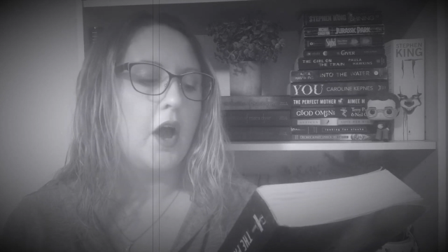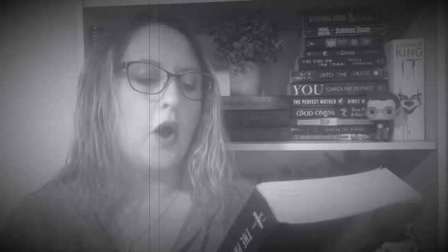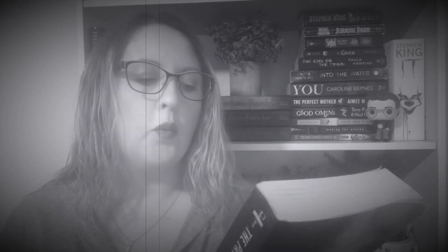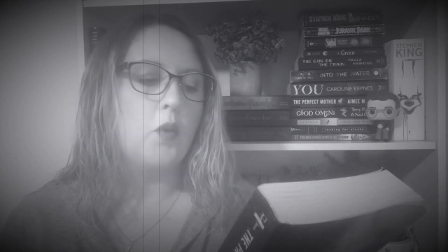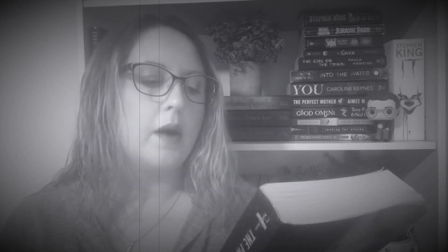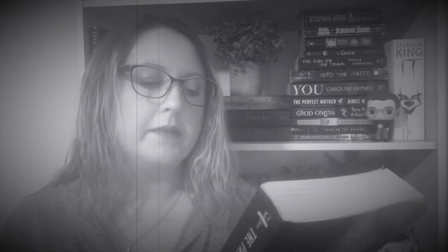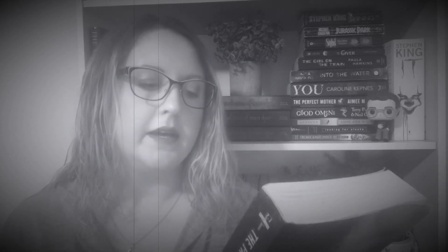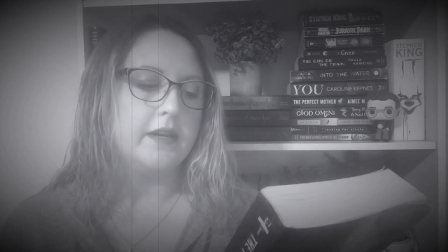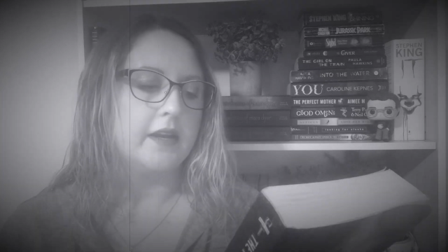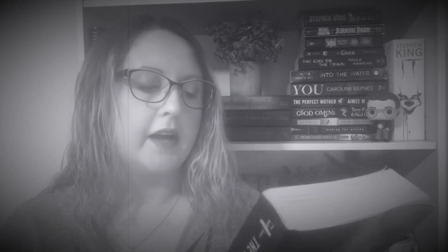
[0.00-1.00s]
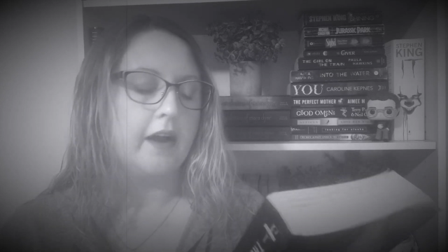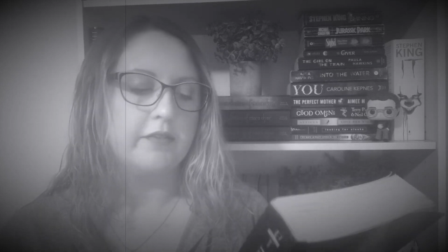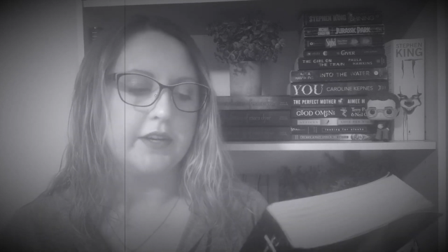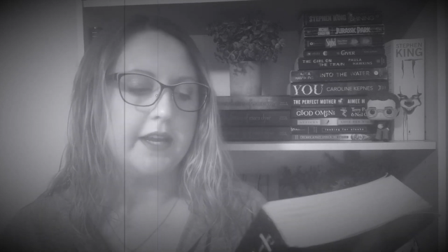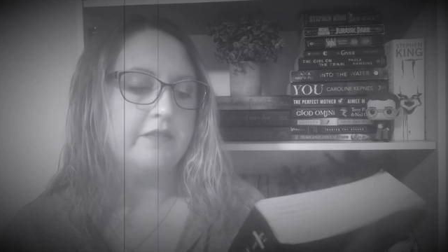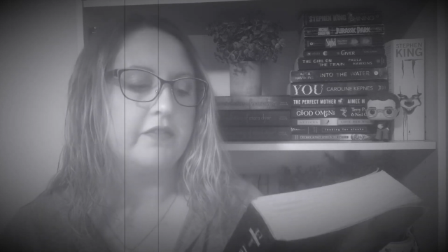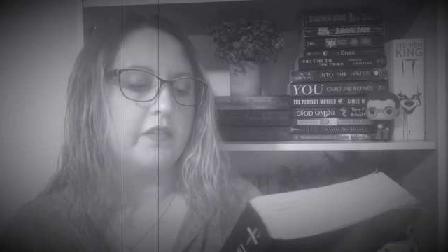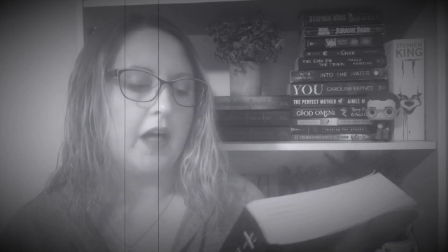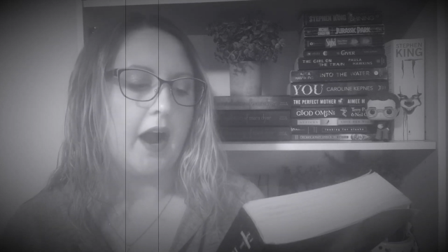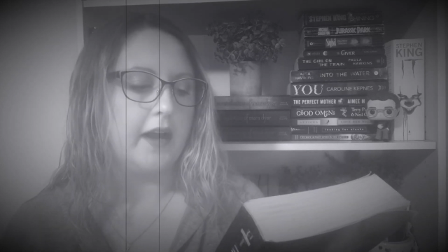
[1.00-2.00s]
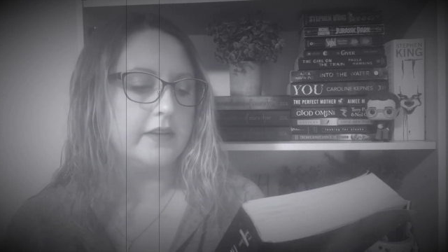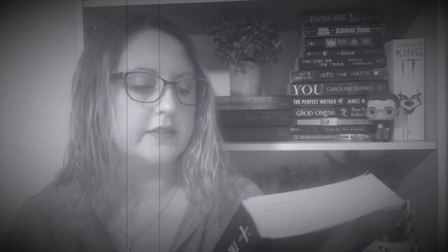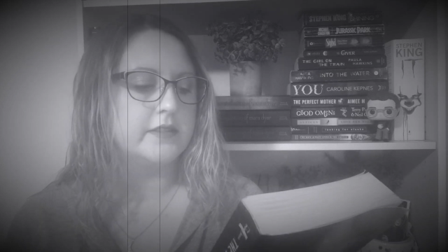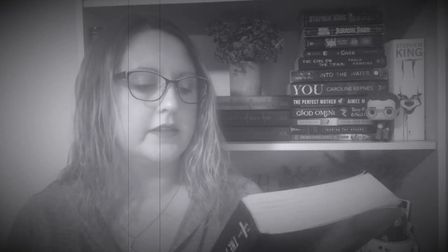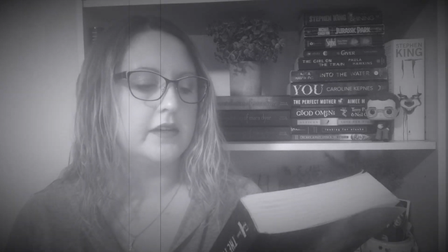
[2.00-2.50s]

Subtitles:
a woman covered in flies.